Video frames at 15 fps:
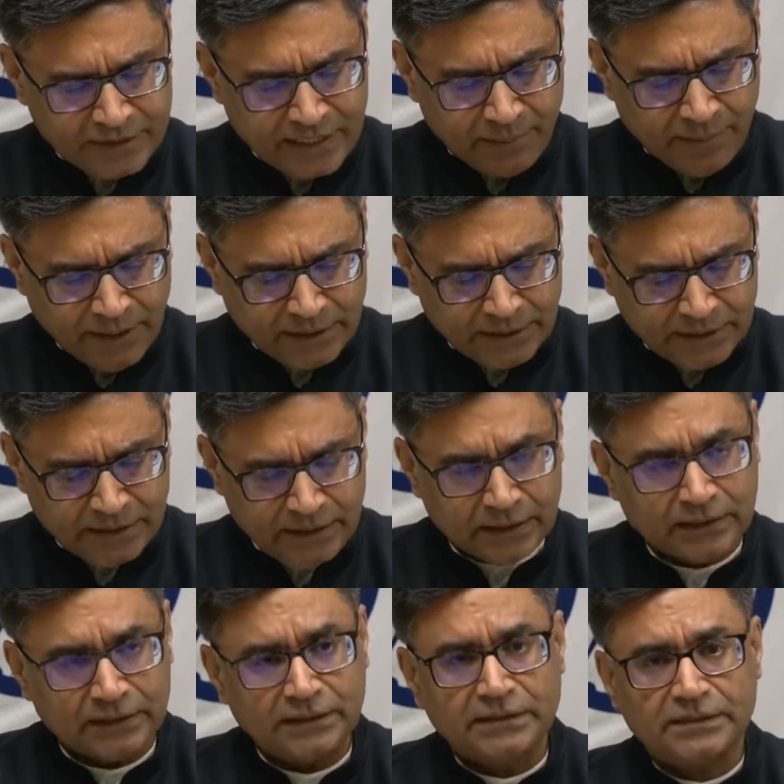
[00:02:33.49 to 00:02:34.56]

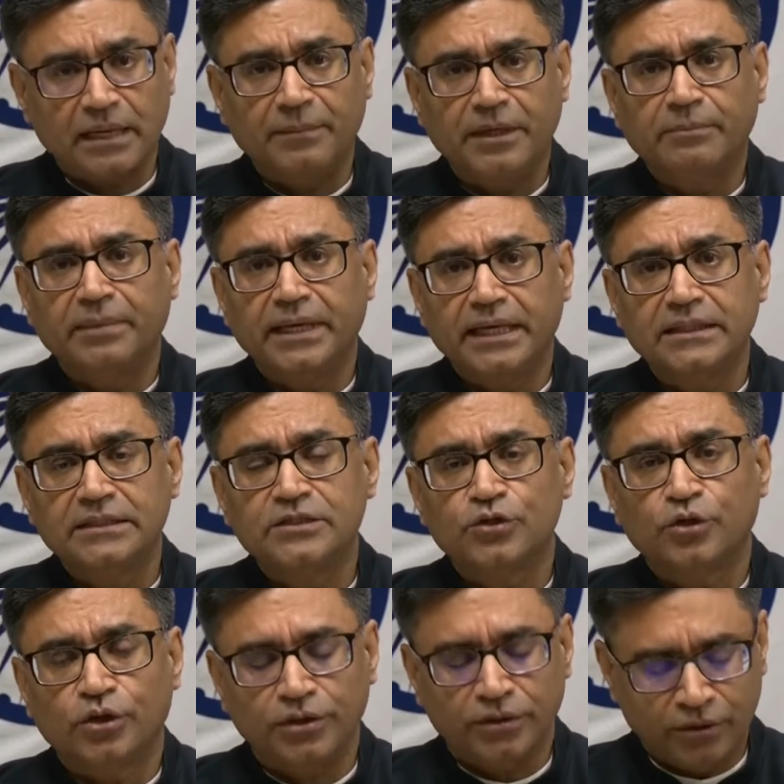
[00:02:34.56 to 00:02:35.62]
the summit
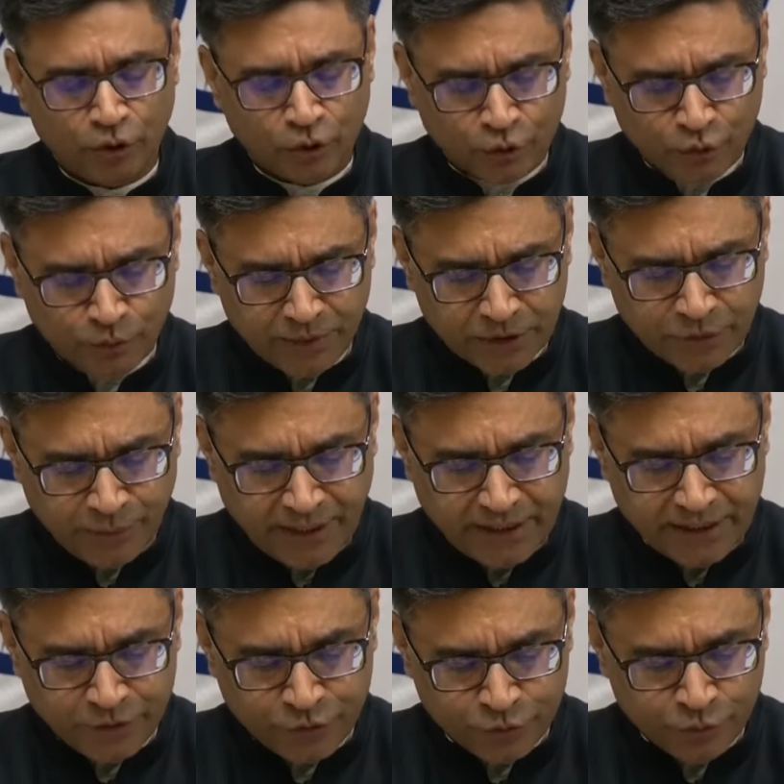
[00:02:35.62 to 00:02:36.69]
begins on October
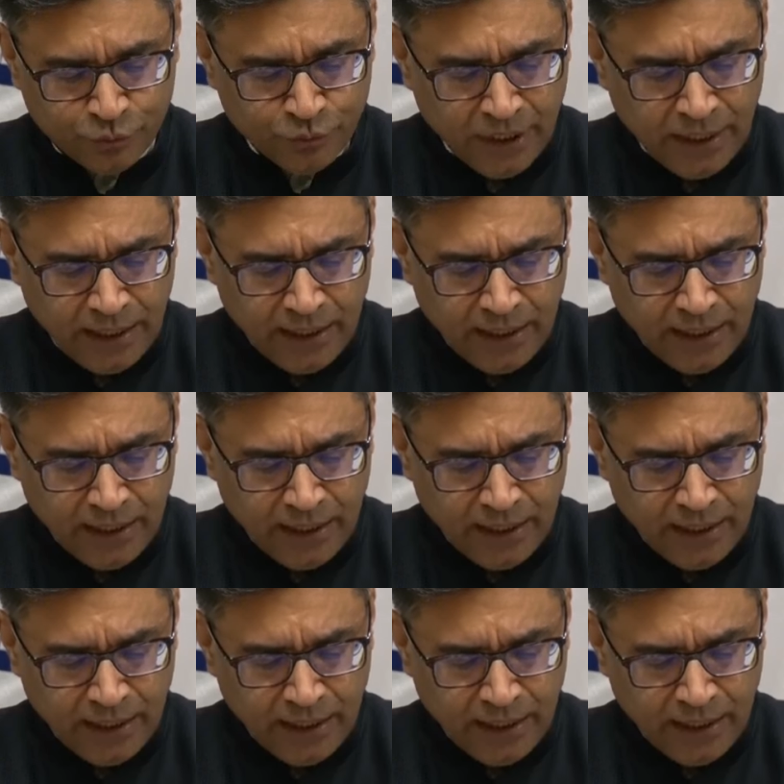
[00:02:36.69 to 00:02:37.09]
22.